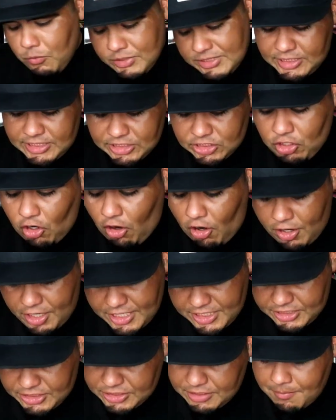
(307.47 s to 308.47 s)
was this
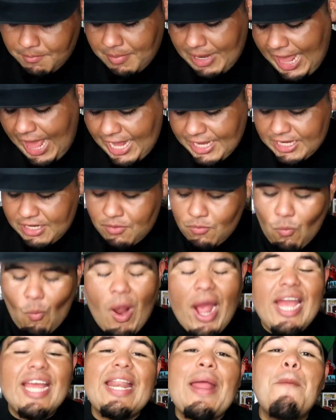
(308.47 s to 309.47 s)
Carnage, Black,
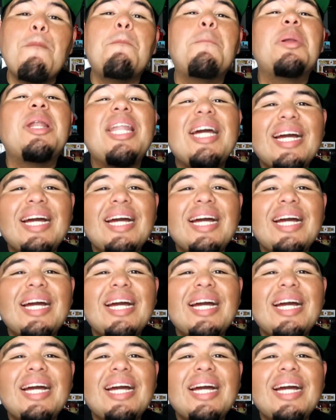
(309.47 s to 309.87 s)
White, and